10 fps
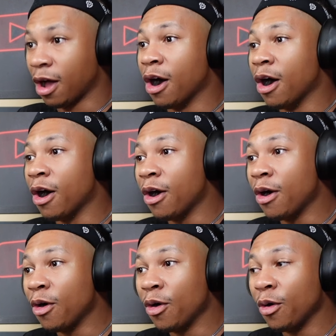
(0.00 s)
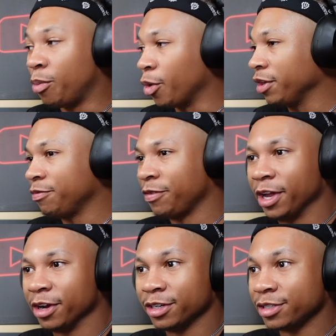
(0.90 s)
Oh, pointing
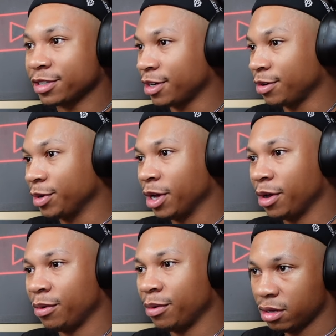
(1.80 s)
fingers. Here we go.